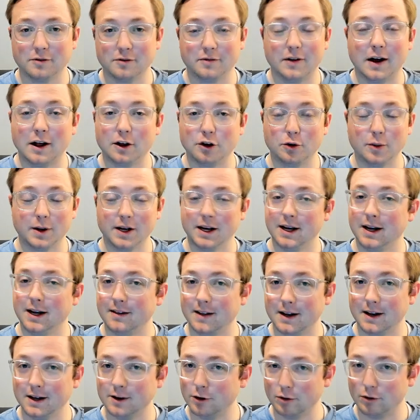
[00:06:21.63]
valuing it and
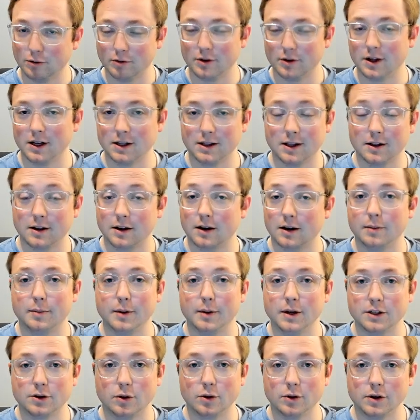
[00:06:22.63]
they don't think that the company
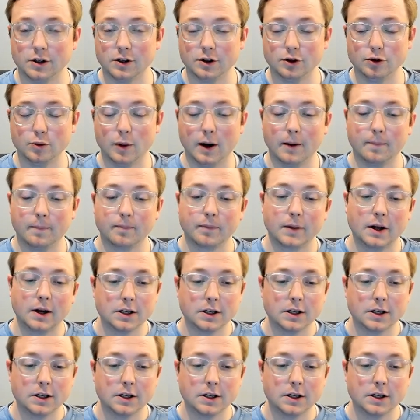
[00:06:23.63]
is going to do well.